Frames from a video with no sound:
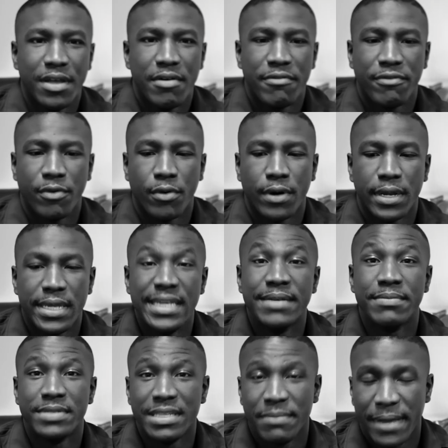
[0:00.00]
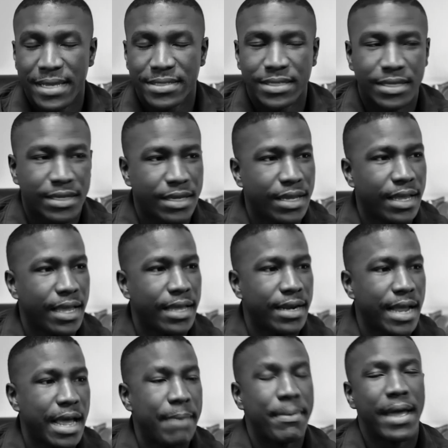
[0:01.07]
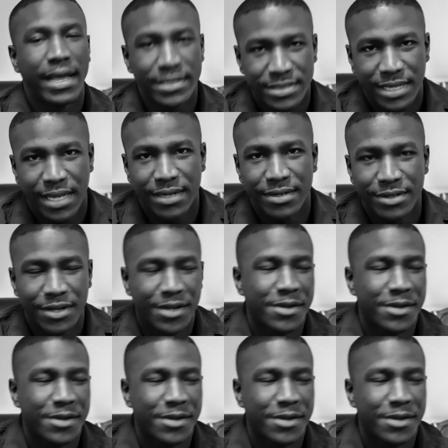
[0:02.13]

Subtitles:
for EMT Basic, and I passed that.